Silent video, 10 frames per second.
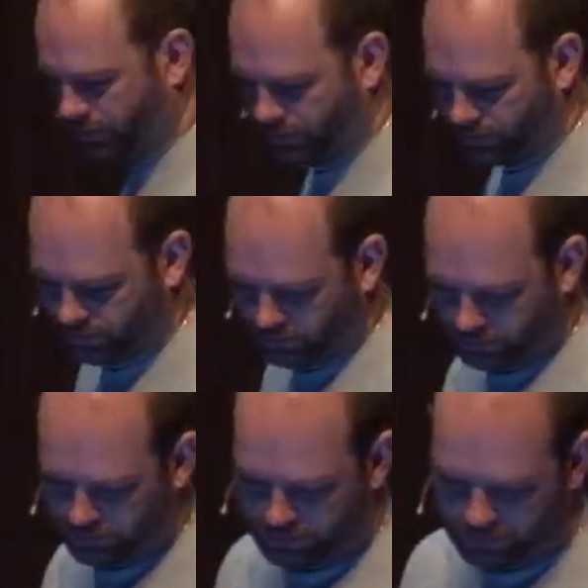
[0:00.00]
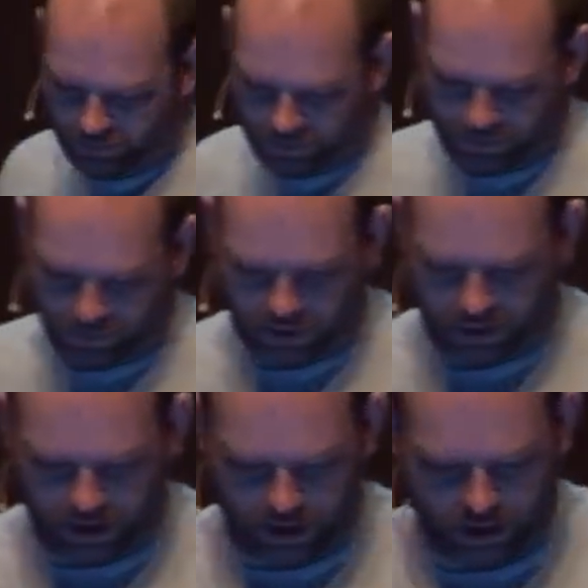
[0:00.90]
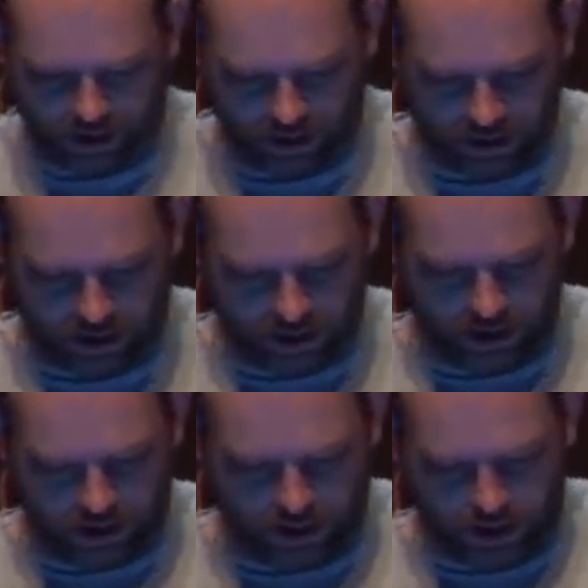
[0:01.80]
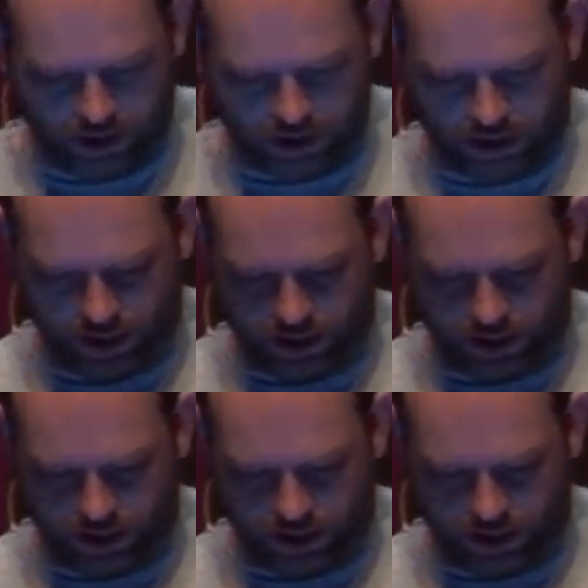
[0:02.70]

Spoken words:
Nobody speaks.